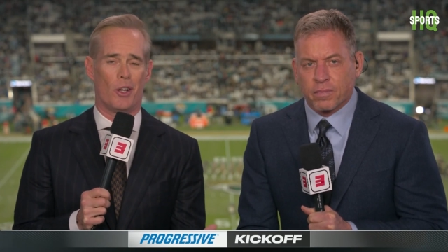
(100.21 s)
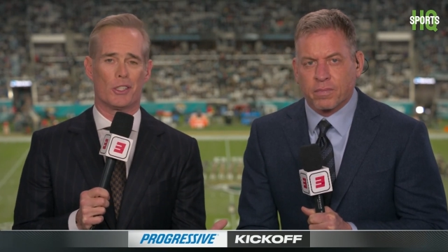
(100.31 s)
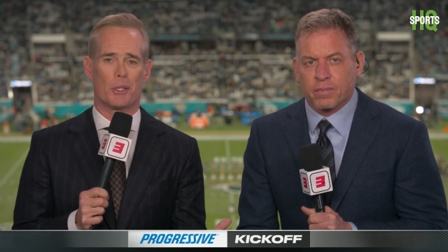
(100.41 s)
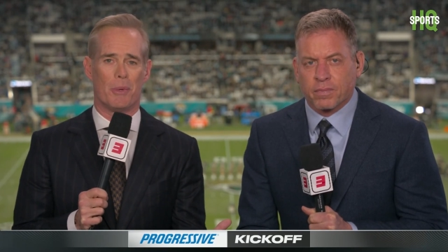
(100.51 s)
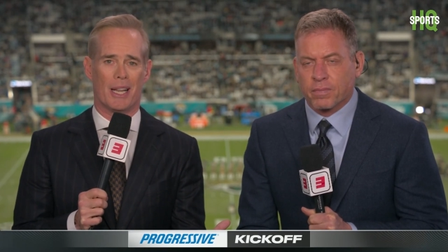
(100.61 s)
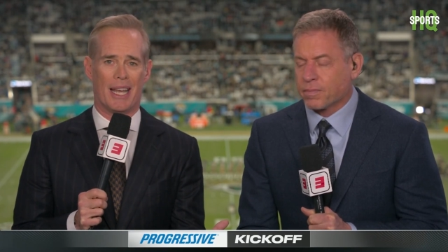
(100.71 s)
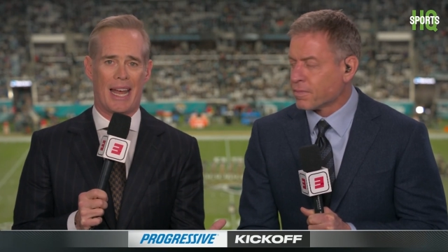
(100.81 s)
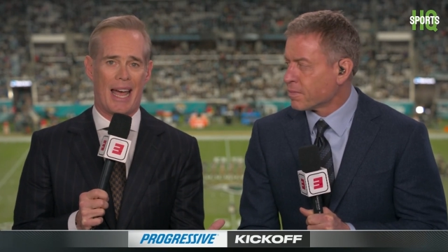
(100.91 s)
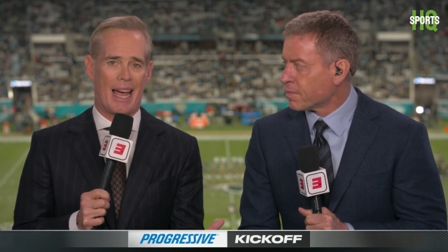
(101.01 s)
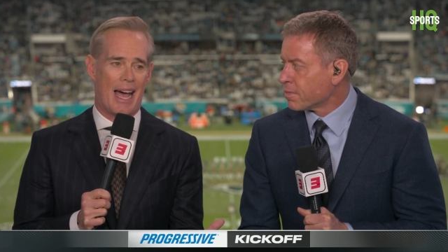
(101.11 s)
Speaker 1: And
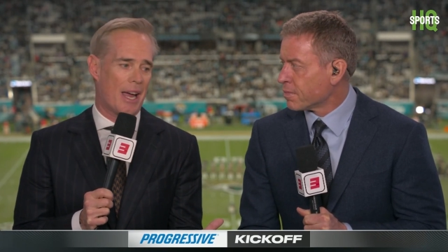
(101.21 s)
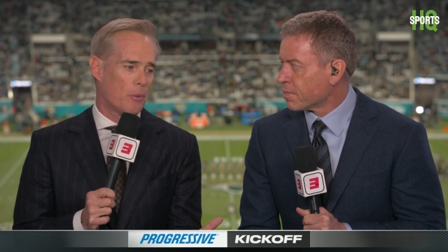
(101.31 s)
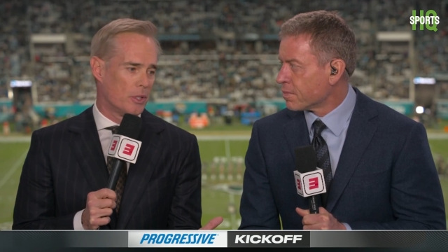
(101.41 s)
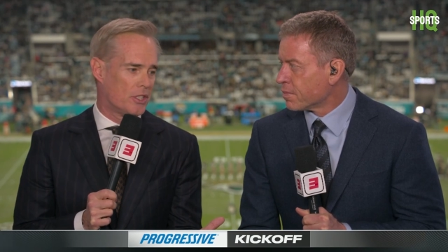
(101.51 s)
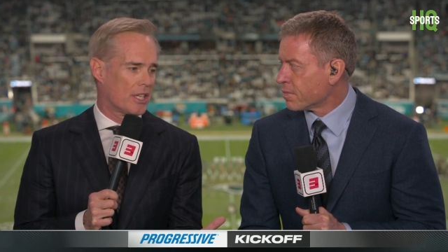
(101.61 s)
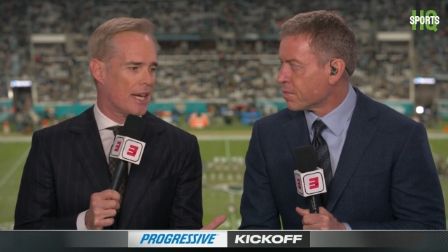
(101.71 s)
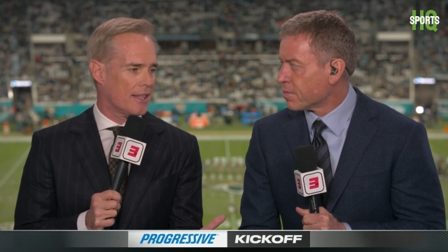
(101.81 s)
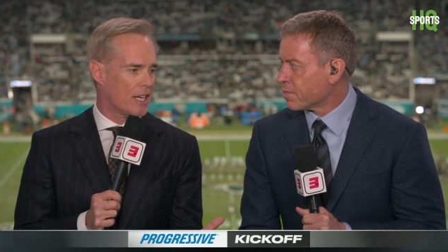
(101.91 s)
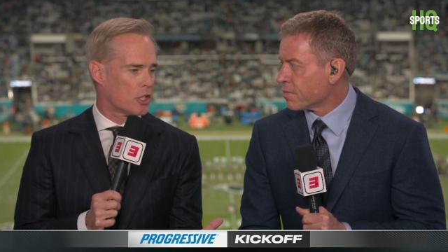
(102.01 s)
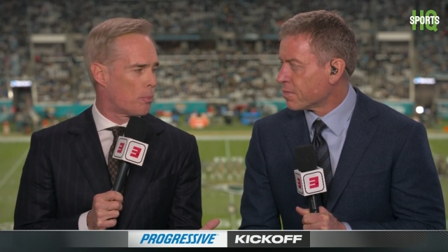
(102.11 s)
ultimately, I, I would
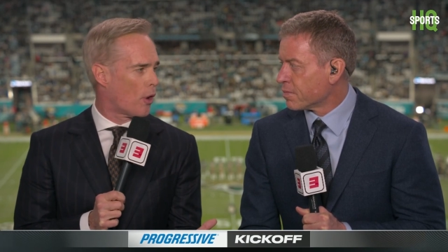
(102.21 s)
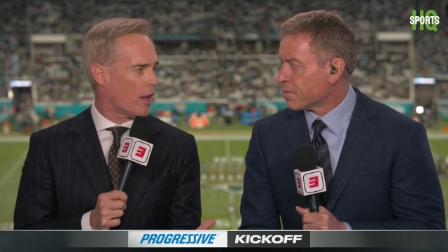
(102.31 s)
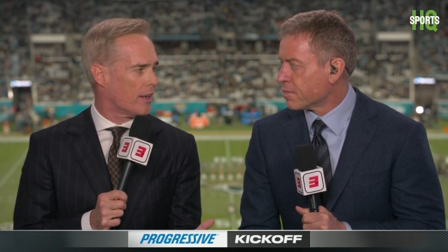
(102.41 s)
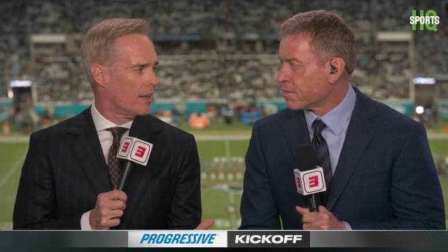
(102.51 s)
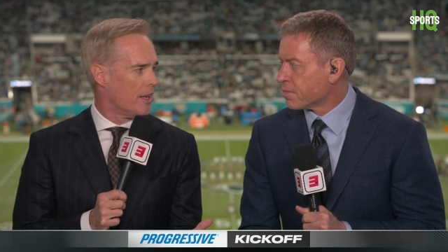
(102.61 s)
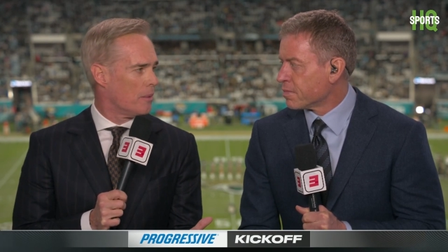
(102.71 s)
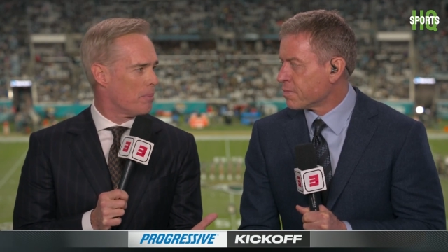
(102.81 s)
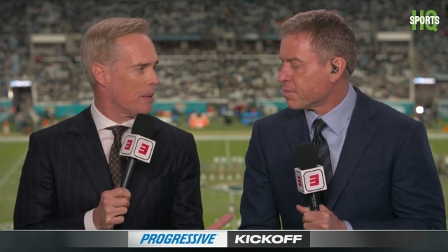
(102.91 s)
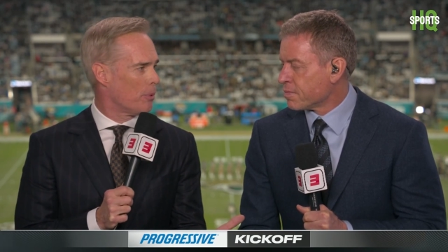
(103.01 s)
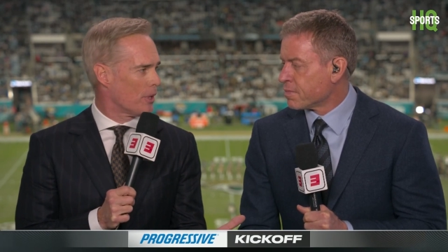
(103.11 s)
say that it's brought
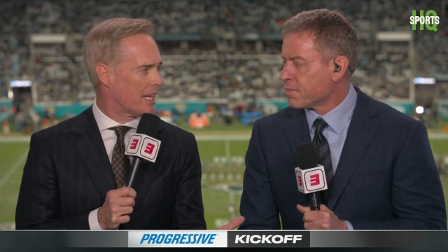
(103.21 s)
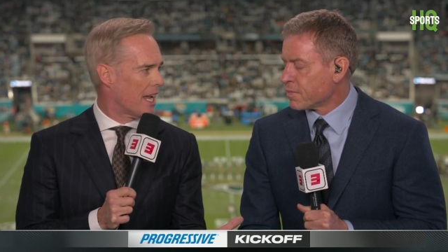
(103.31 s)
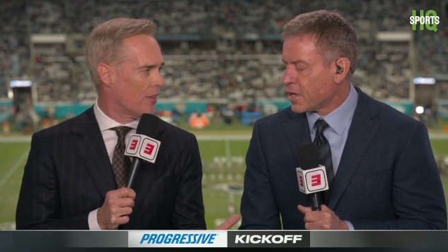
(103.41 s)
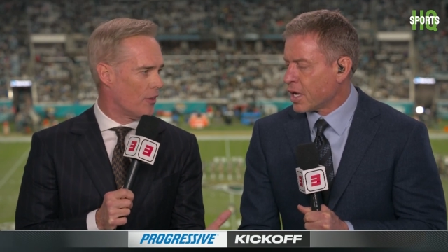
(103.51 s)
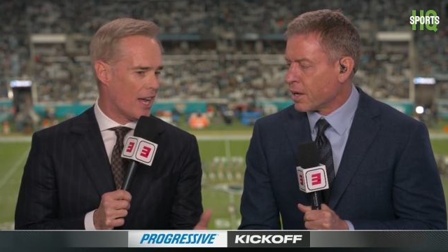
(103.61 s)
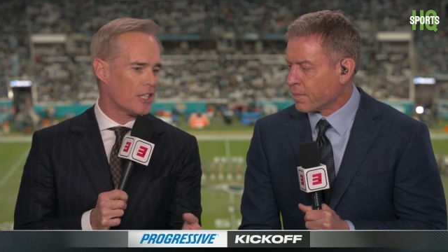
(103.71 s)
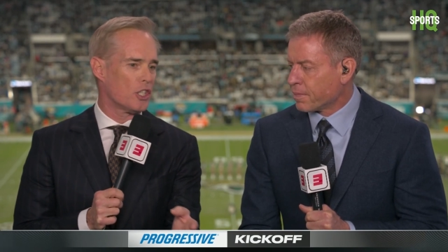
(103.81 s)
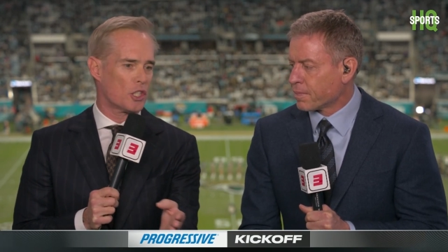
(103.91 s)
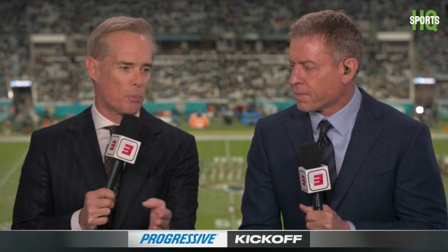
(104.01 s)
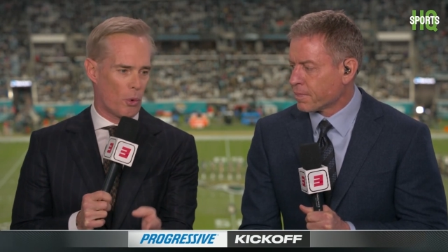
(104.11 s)
people together,
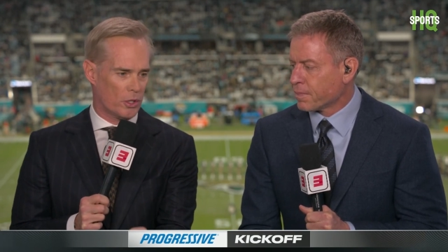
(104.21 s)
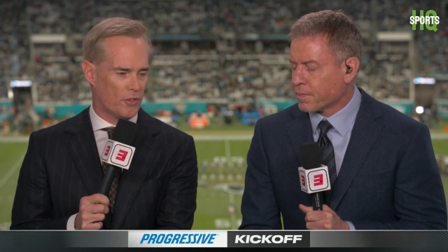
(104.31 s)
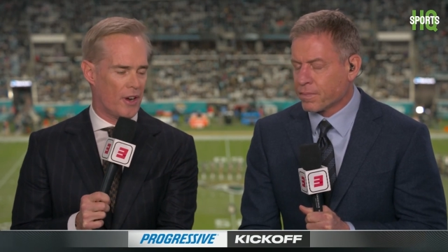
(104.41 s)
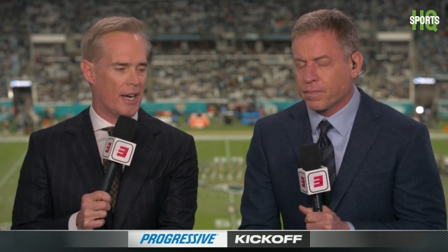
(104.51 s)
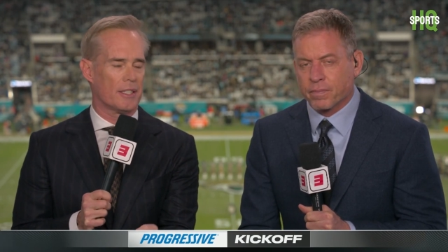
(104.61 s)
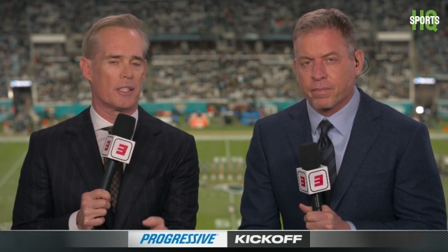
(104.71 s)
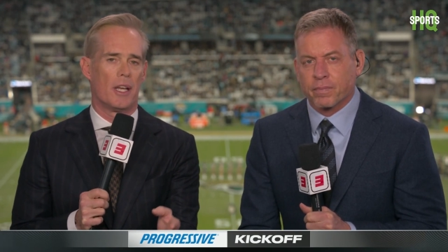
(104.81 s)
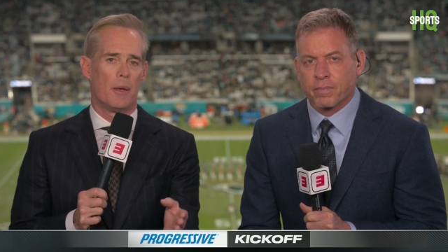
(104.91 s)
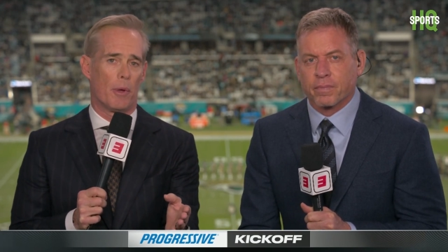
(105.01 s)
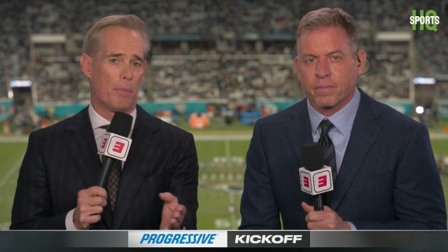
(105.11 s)
not just sports fans,